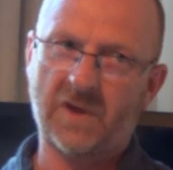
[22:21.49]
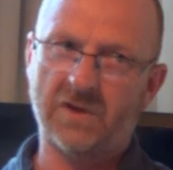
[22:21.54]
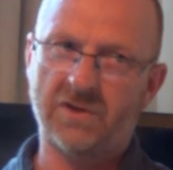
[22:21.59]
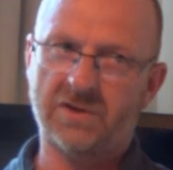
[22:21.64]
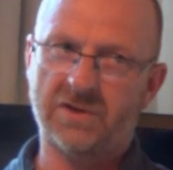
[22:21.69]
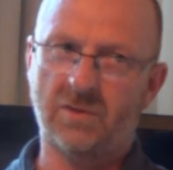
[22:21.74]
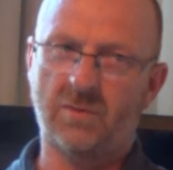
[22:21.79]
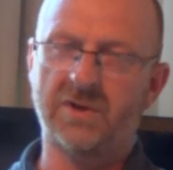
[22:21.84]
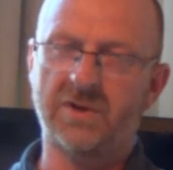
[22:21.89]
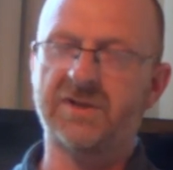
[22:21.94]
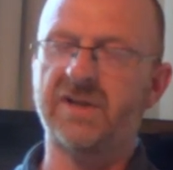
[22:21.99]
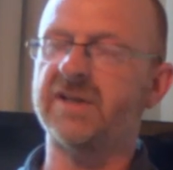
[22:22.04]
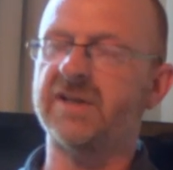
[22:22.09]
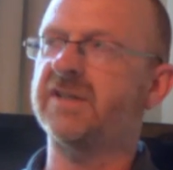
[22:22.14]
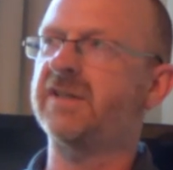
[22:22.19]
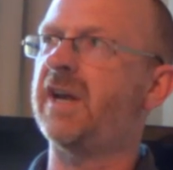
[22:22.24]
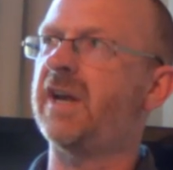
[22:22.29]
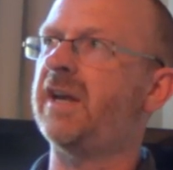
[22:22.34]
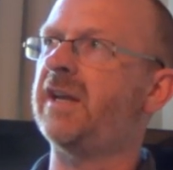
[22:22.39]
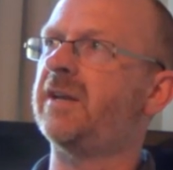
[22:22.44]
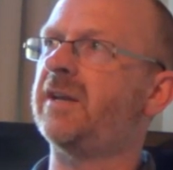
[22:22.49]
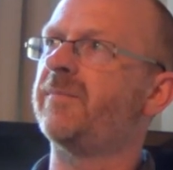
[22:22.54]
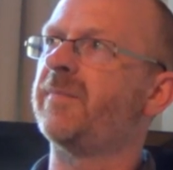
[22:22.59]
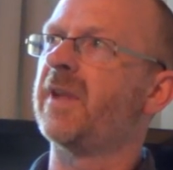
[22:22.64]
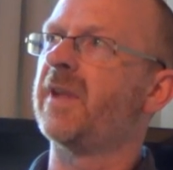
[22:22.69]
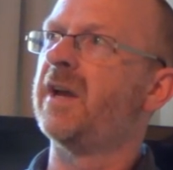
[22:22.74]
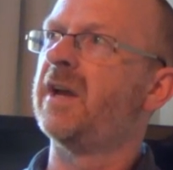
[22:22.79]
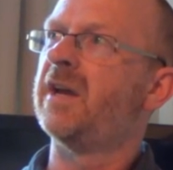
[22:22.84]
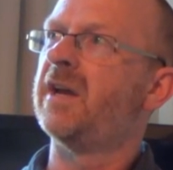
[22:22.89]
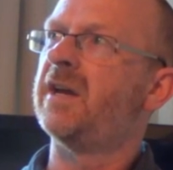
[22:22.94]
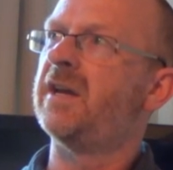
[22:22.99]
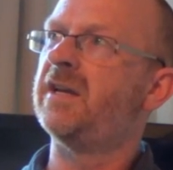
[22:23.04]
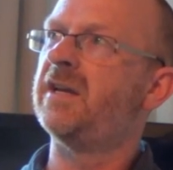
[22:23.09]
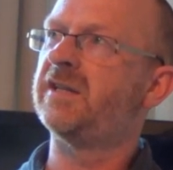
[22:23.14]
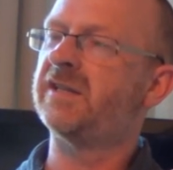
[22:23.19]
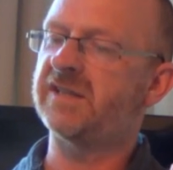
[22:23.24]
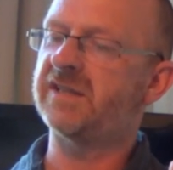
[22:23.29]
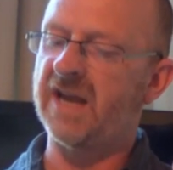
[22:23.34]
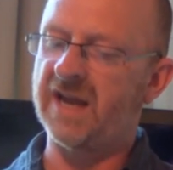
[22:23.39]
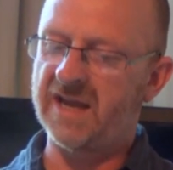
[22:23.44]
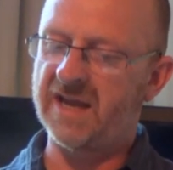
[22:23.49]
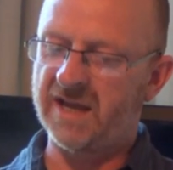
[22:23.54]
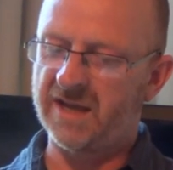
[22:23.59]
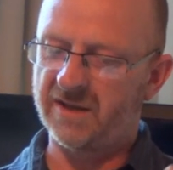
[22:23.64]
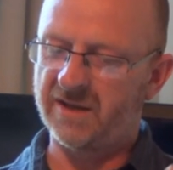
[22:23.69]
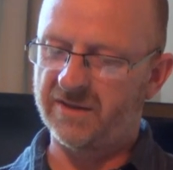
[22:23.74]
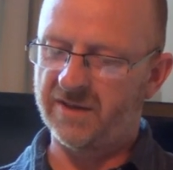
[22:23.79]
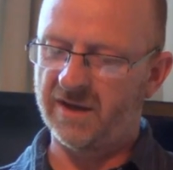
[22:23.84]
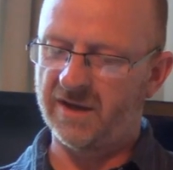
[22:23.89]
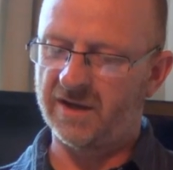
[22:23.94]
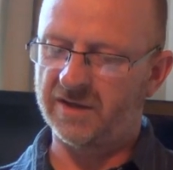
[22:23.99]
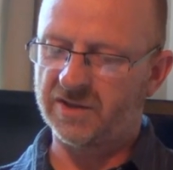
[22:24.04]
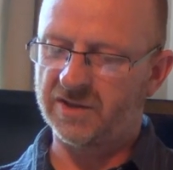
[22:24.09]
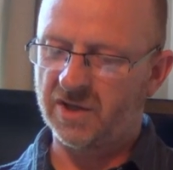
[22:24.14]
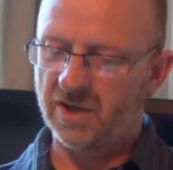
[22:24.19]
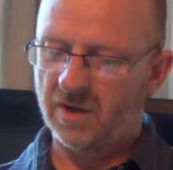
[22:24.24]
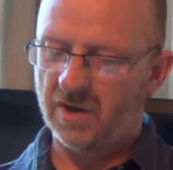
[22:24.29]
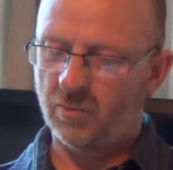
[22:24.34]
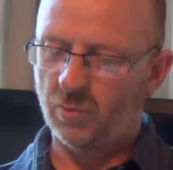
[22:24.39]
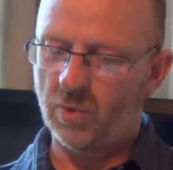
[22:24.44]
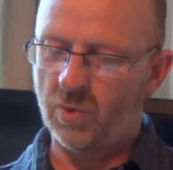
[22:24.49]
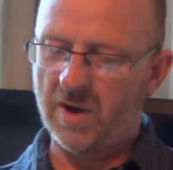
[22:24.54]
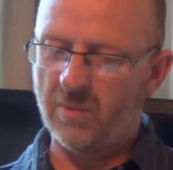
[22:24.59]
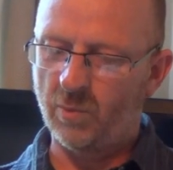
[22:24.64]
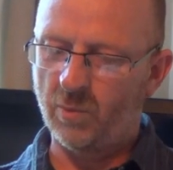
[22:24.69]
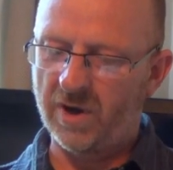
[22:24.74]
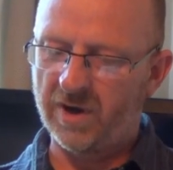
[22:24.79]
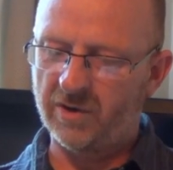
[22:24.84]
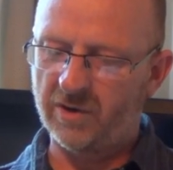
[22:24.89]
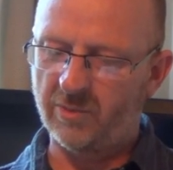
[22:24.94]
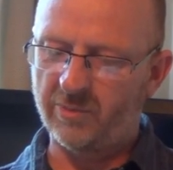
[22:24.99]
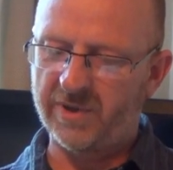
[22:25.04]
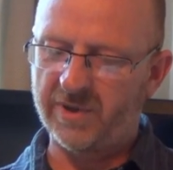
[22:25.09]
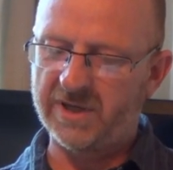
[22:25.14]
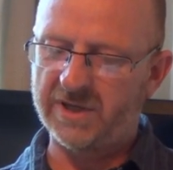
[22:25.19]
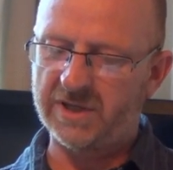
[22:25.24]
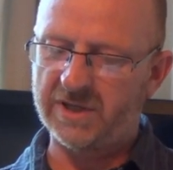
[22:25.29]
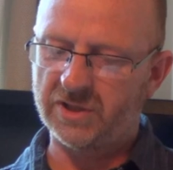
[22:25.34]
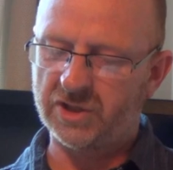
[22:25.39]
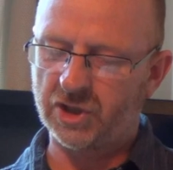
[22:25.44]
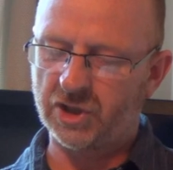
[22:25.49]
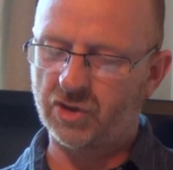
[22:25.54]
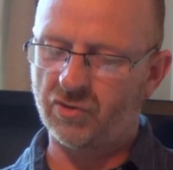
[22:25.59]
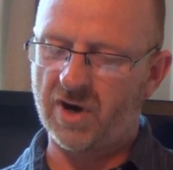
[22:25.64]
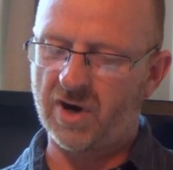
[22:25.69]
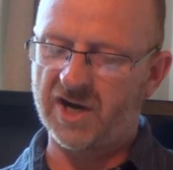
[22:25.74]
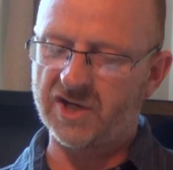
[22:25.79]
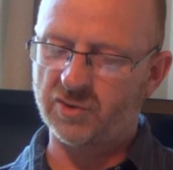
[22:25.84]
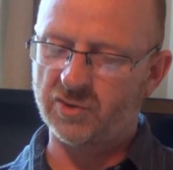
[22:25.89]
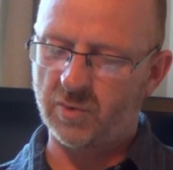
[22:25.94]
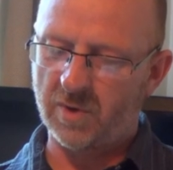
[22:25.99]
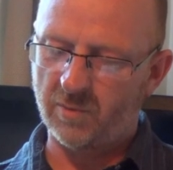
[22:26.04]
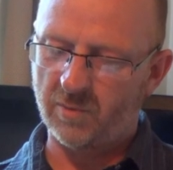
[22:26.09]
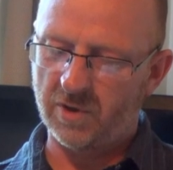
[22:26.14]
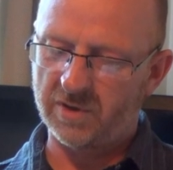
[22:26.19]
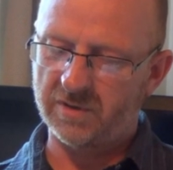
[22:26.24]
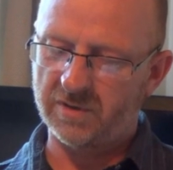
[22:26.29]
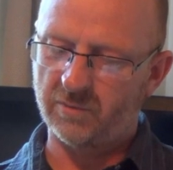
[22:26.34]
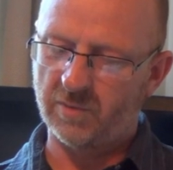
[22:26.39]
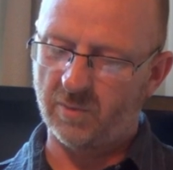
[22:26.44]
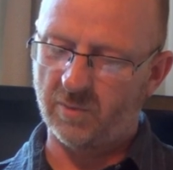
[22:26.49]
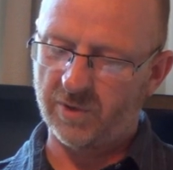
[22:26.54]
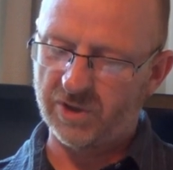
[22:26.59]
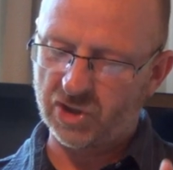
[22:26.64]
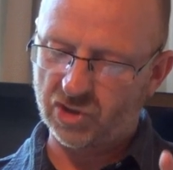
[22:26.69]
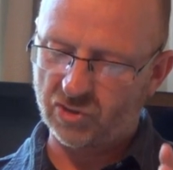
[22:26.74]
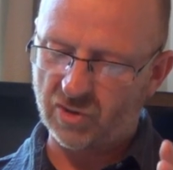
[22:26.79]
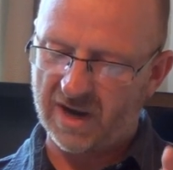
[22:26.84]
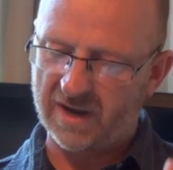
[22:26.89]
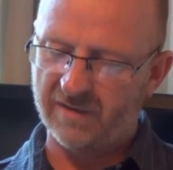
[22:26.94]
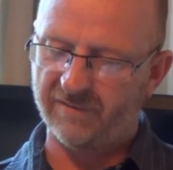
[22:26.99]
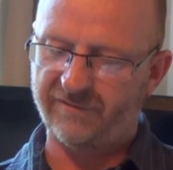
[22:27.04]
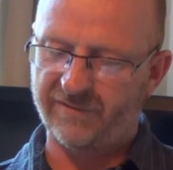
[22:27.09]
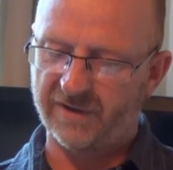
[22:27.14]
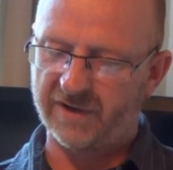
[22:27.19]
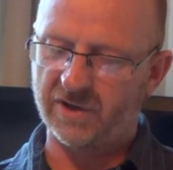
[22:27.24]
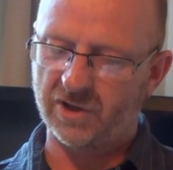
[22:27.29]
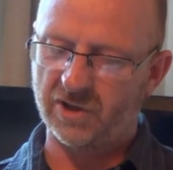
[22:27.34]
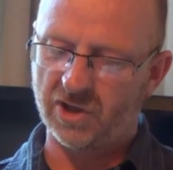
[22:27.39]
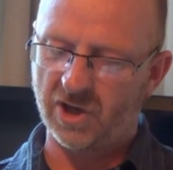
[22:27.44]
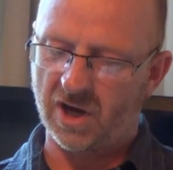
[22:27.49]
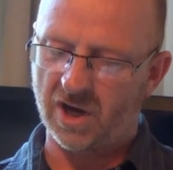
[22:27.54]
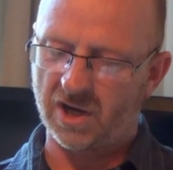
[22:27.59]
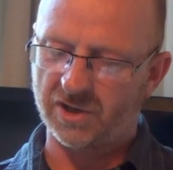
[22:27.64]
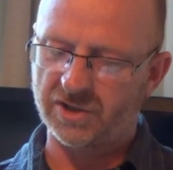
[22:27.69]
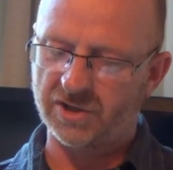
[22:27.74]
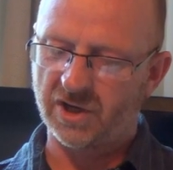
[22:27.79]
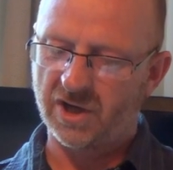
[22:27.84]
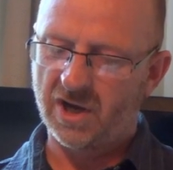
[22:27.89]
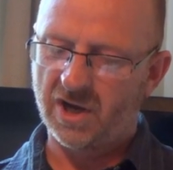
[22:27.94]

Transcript: So, what's that saying? He's saying that when we're obedient to Christ, when, when we triumph in God,